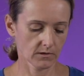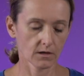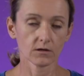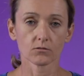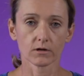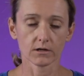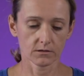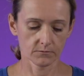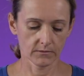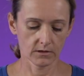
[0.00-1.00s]

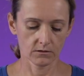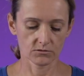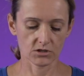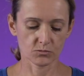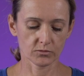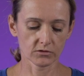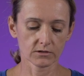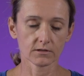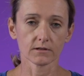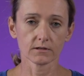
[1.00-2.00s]
anywhere, you just pull
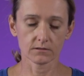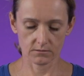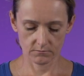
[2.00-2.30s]
it tight